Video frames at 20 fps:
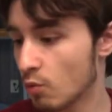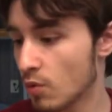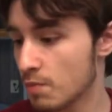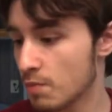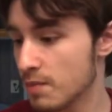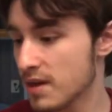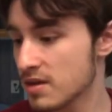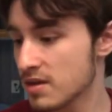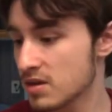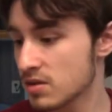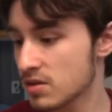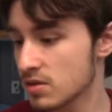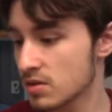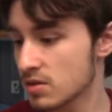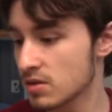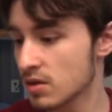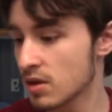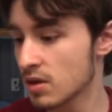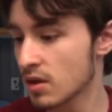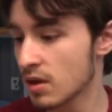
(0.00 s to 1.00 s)
What
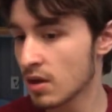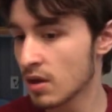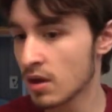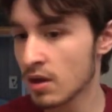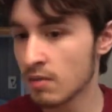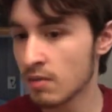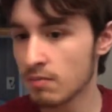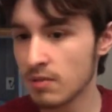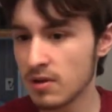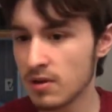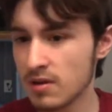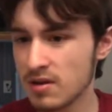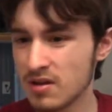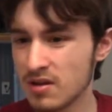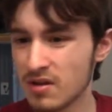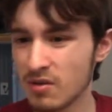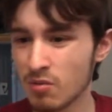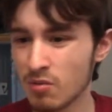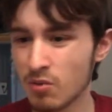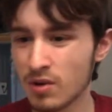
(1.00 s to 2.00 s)
makes
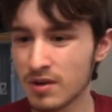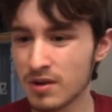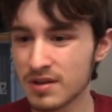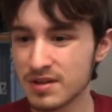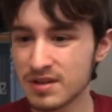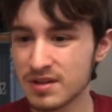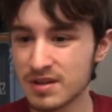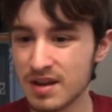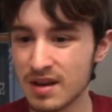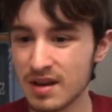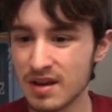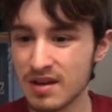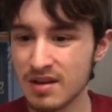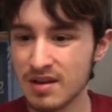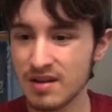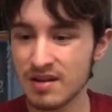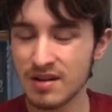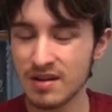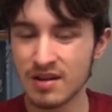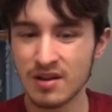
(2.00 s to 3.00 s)
me want to
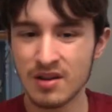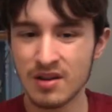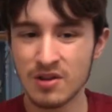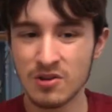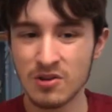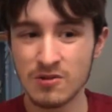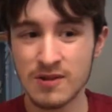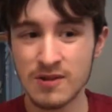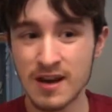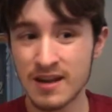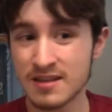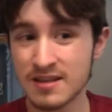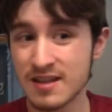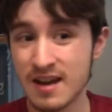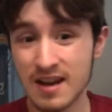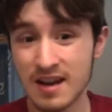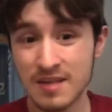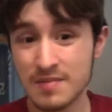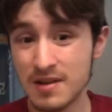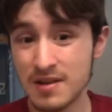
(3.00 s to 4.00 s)
say you
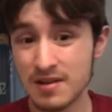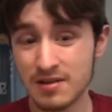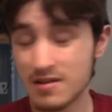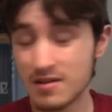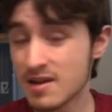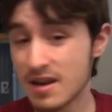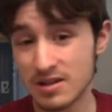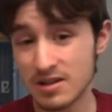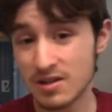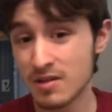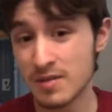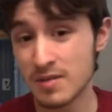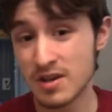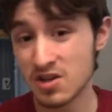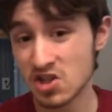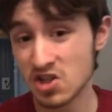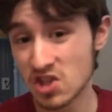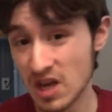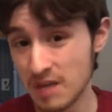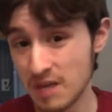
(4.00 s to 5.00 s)
guys ought to
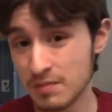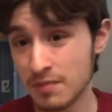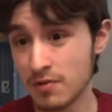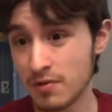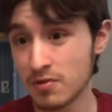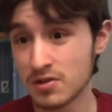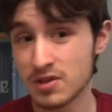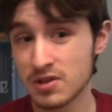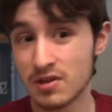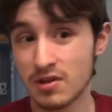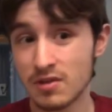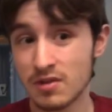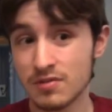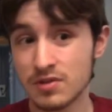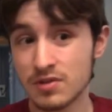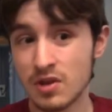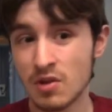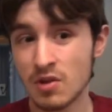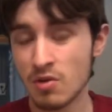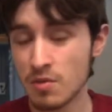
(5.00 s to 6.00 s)
be ashamed of
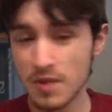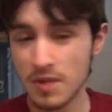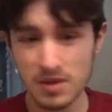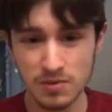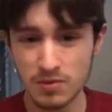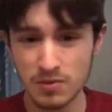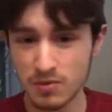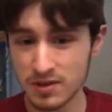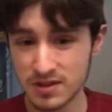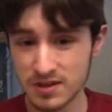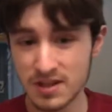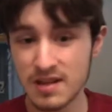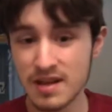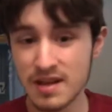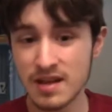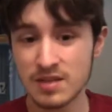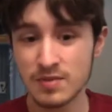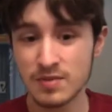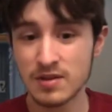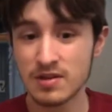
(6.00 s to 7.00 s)
yourselves. What makes me want to say
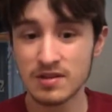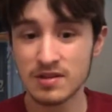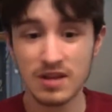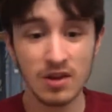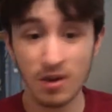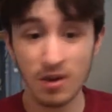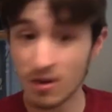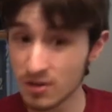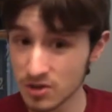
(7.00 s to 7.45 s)
that is because they